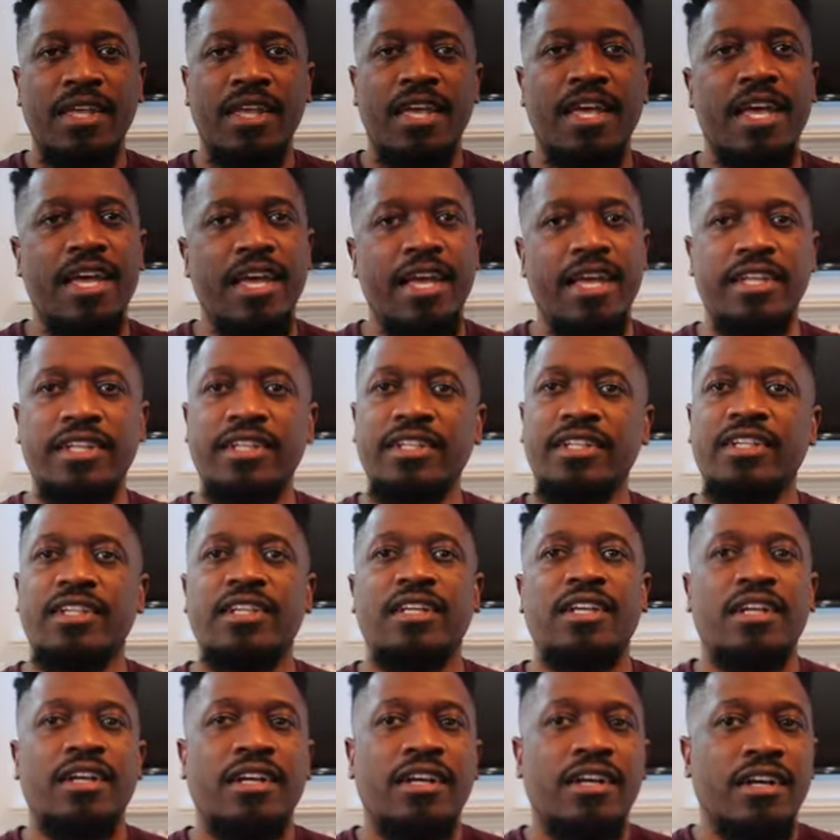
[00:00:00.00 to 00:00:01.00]
And
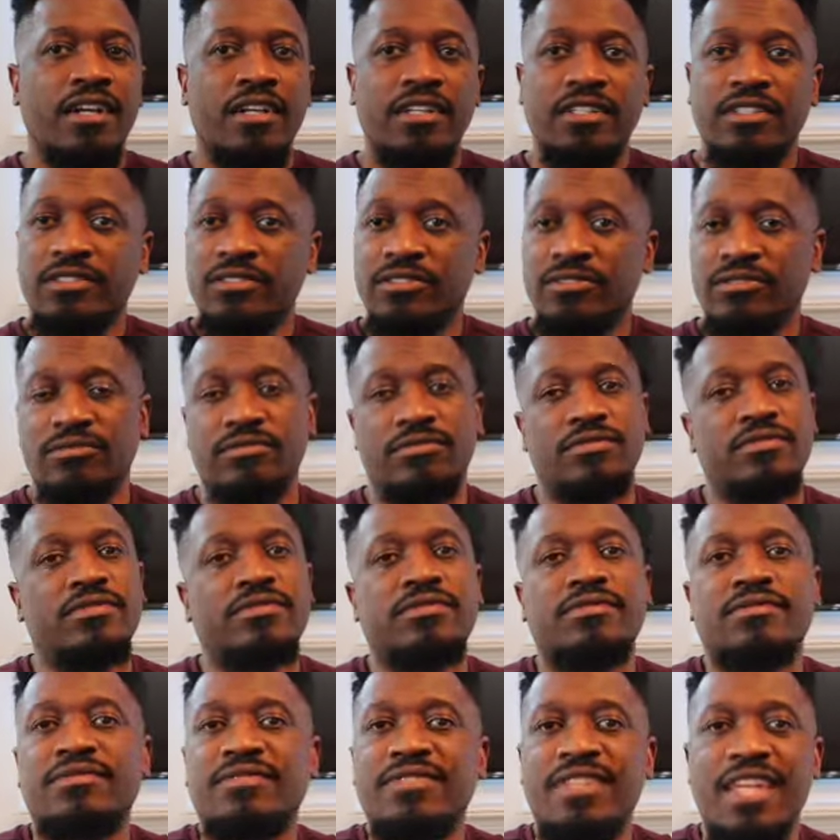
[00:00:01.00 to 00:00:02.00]

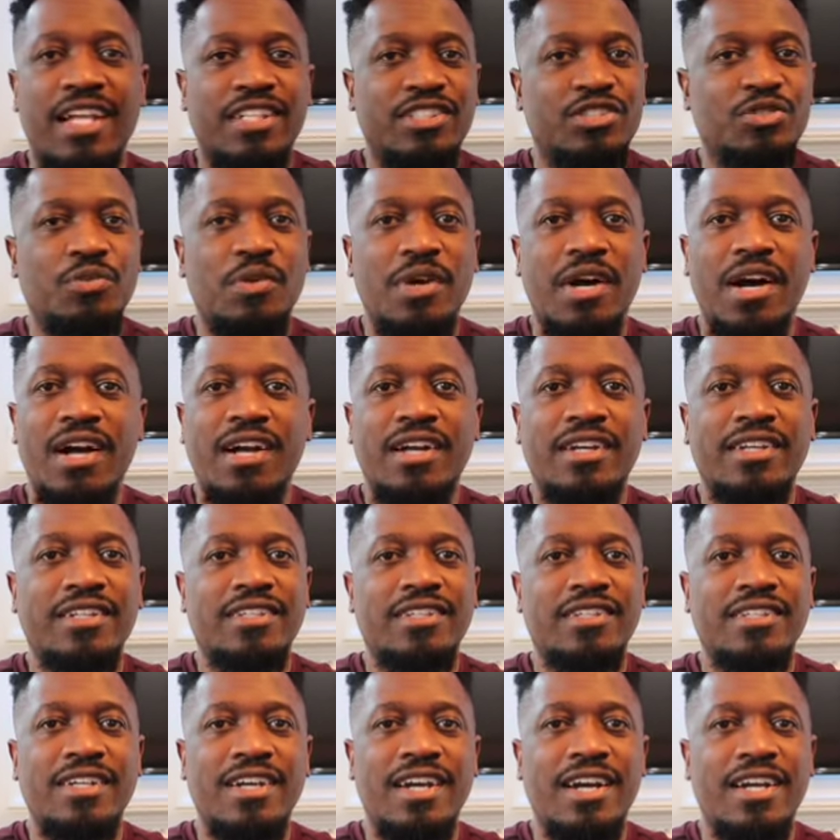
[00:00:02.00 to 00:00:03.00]
that's why
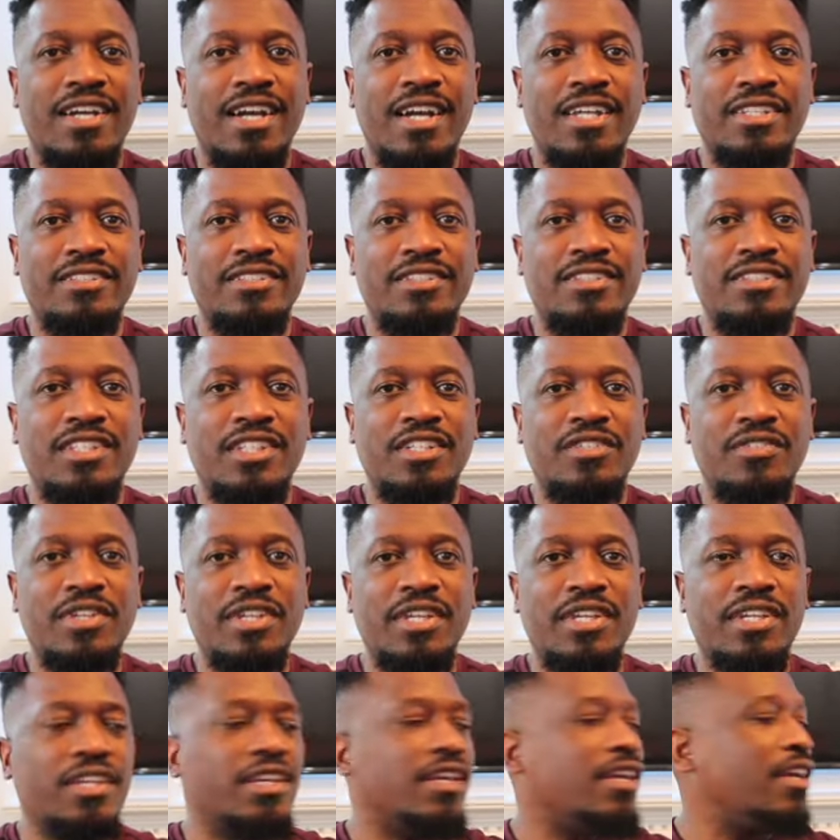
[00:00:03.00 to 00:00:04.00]
I got the
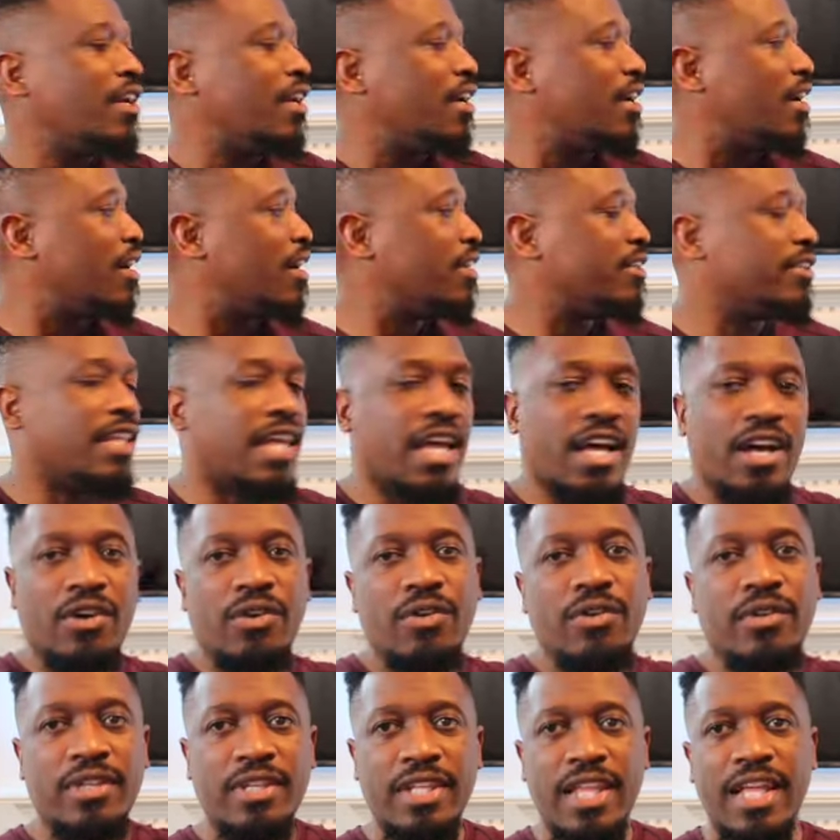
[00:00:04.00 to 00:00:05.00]
TV.
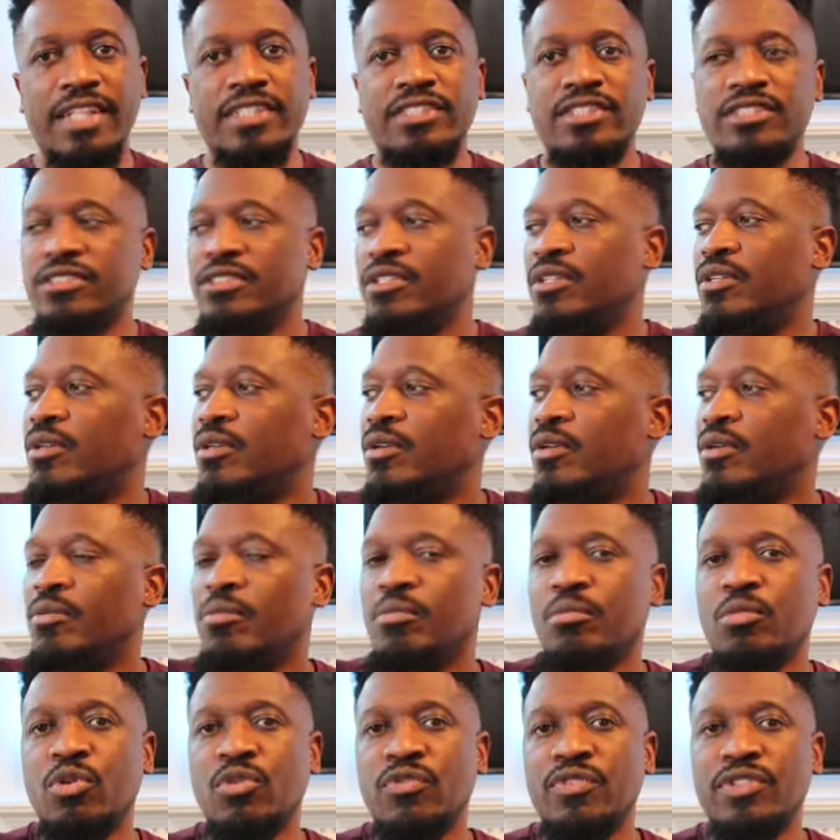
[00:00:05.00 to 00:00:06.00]
Now, let's
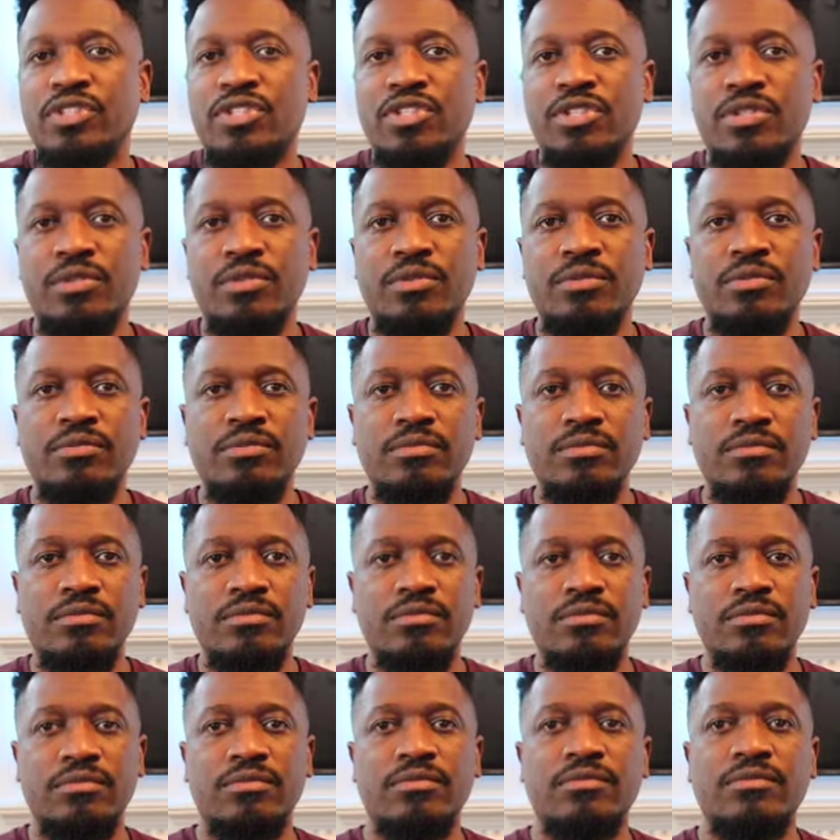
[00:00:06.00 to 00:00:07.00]
move into
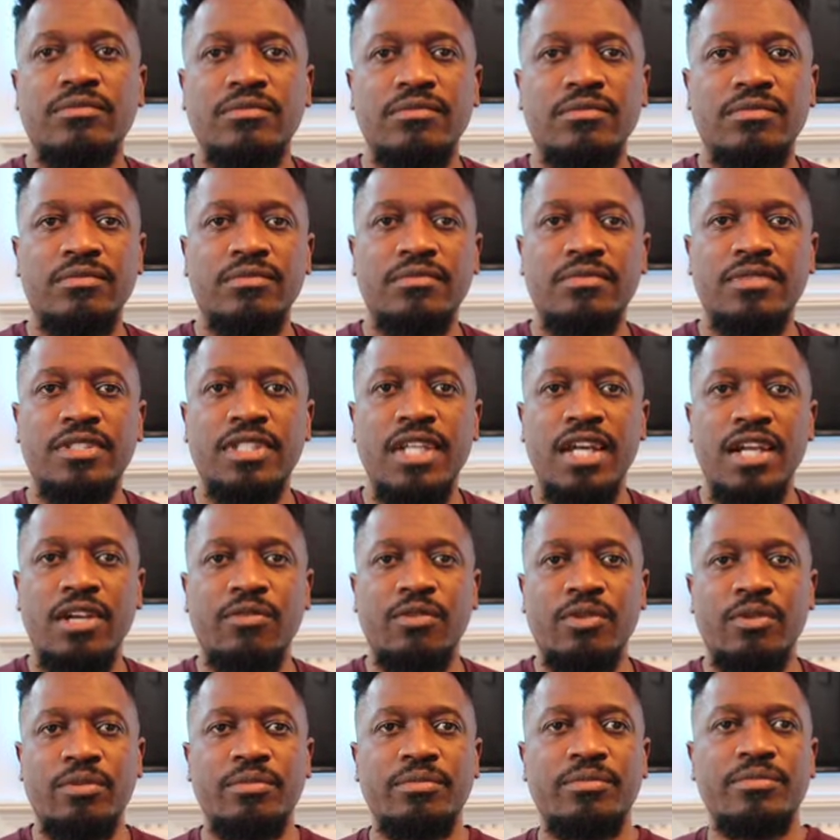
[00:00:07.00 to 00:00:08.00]
the dining
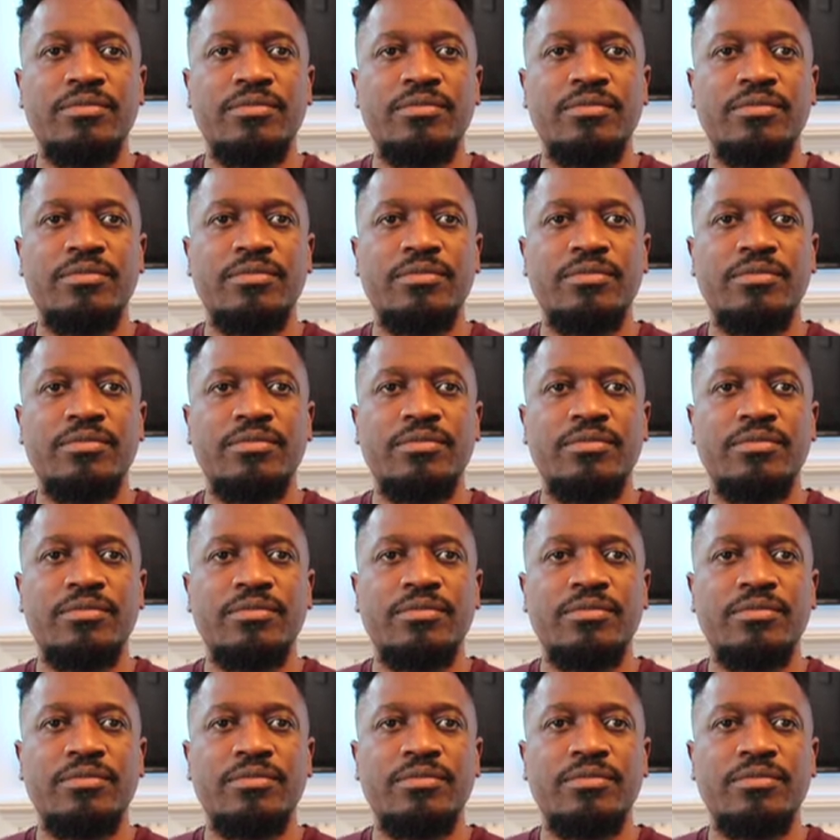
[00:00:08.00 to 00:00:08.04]
room.